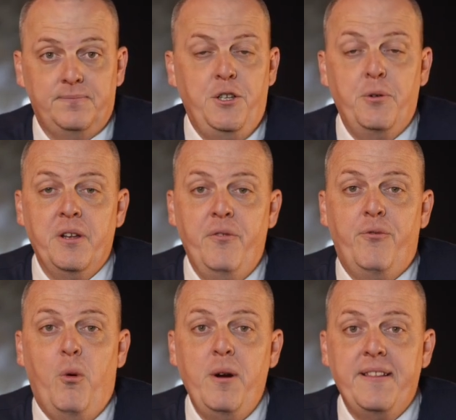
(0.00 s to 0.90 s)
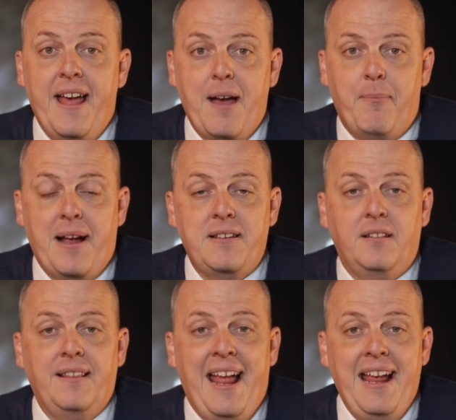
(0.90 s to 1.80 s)
You can avoid that by
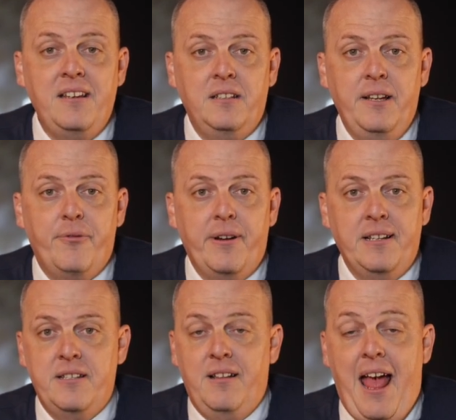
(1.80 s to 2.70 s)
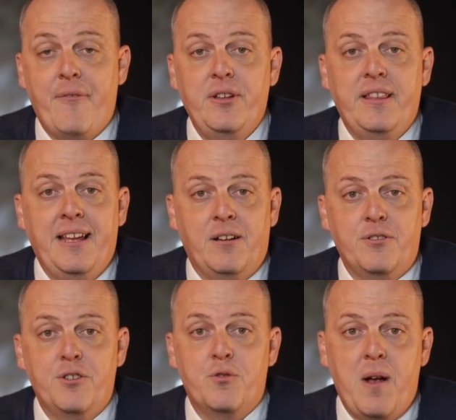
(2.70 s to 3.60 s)
delaying delivery until everything
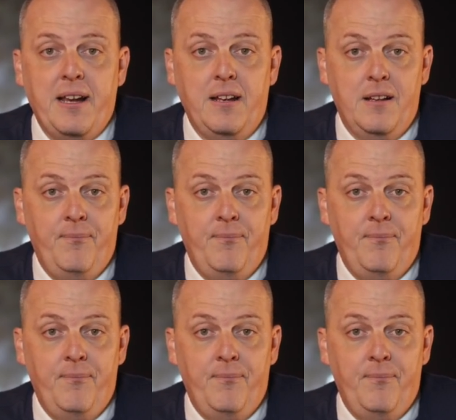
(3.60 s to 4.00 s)
else is ready.